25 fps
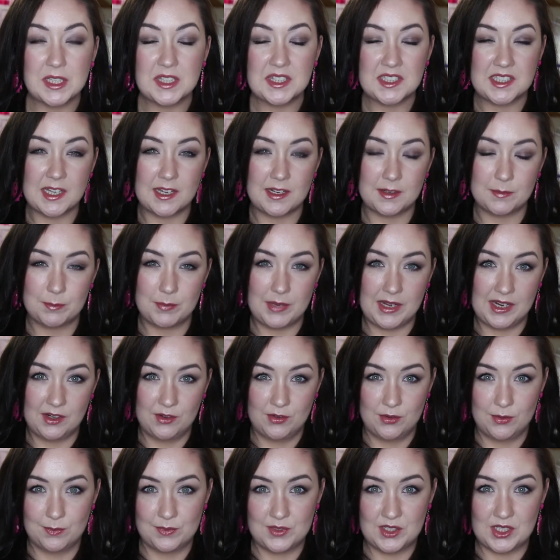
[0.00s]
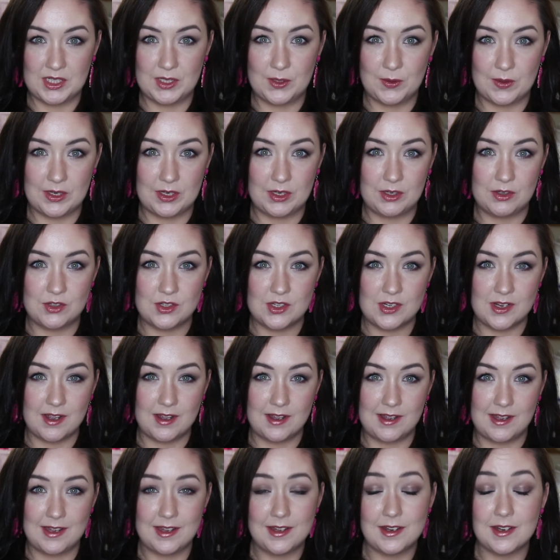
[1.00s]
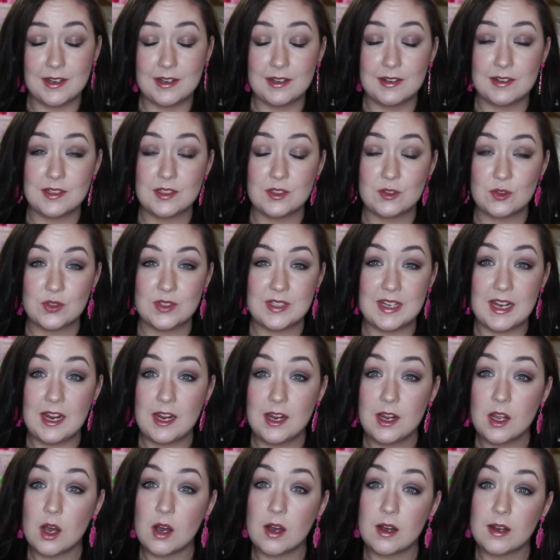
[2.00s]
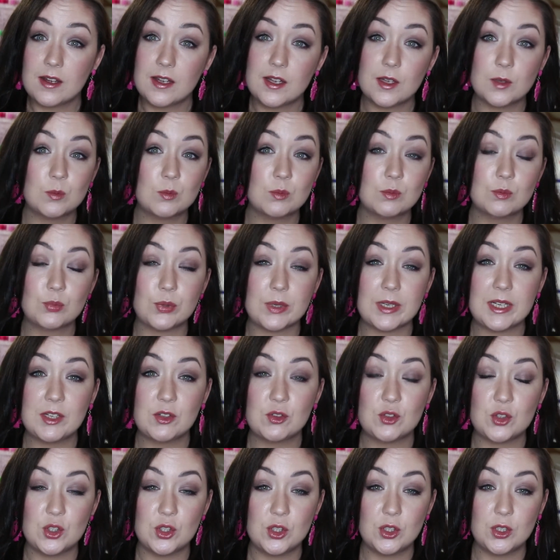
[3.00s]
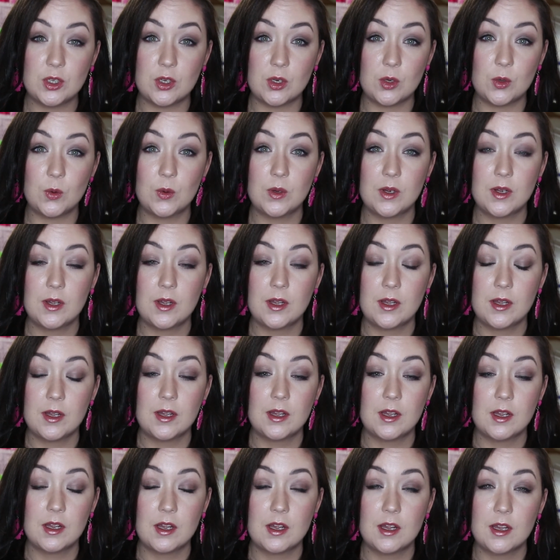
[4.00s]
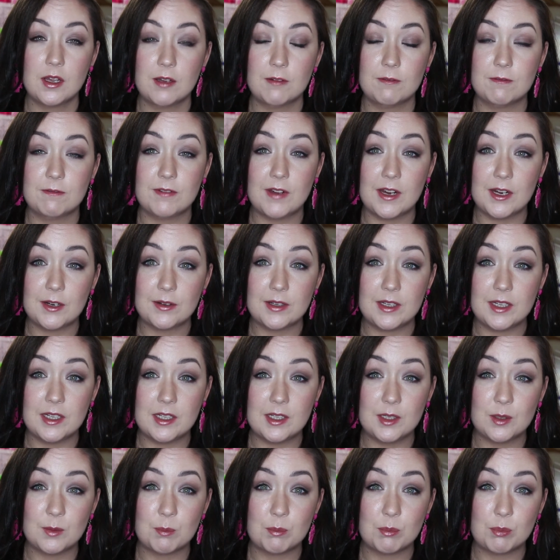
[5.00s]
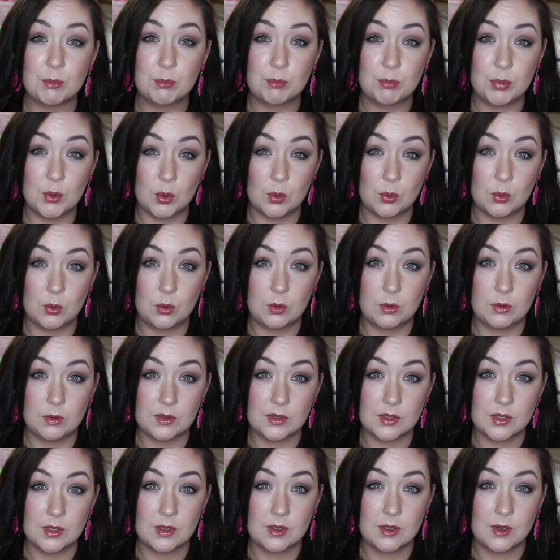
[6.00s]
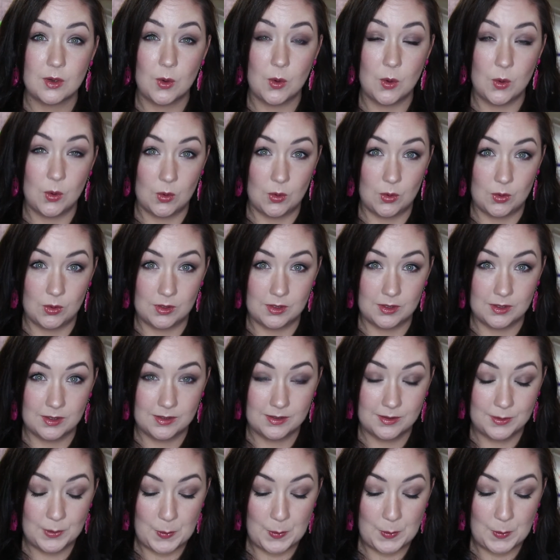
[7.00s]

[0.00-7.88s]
welcome back from Dolly Rouge, and today I am bringing to you very bold haul.